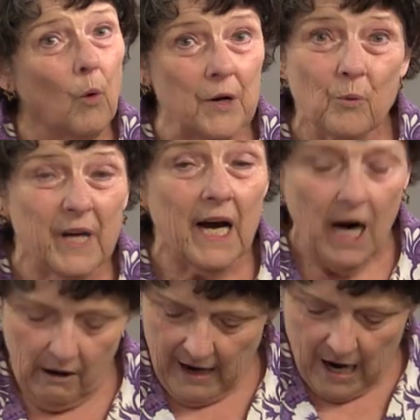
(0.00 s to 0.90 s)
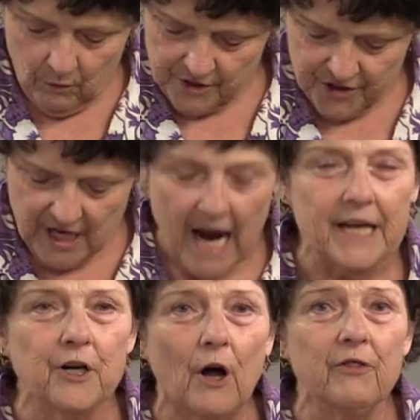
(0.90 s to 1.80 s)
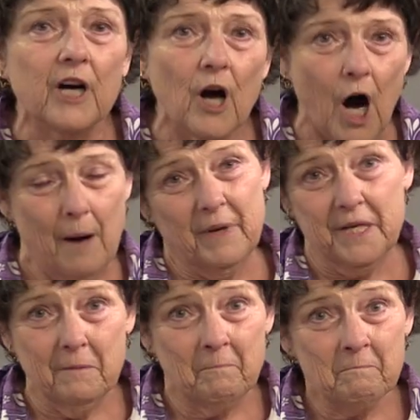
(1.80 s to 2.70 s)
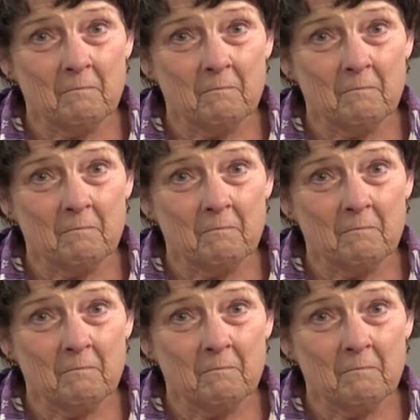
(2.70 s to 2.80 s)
when we are outside on the common,